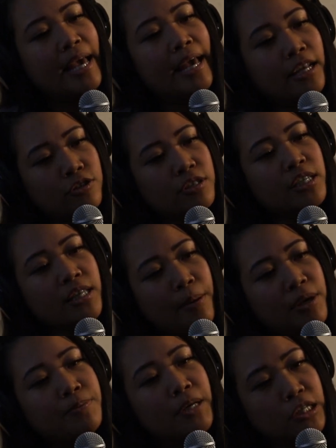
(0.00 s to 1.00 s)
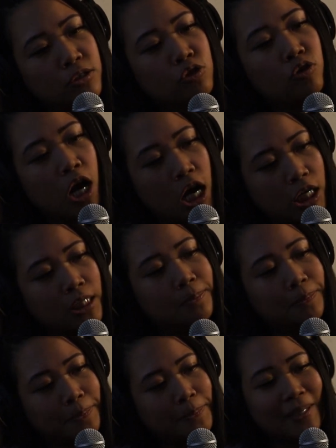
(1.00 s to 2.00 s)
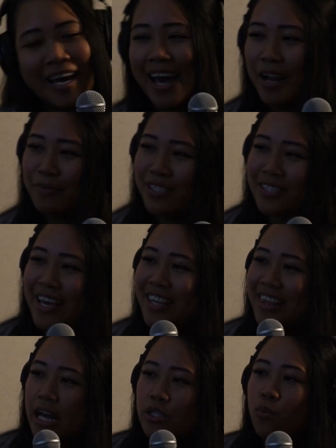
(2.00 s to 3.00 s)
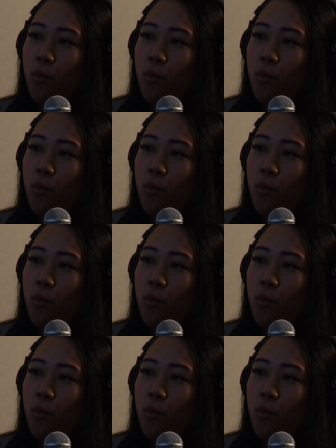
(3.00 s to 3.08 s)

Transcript: interesting. That must be a new drug. And I'm just like, that's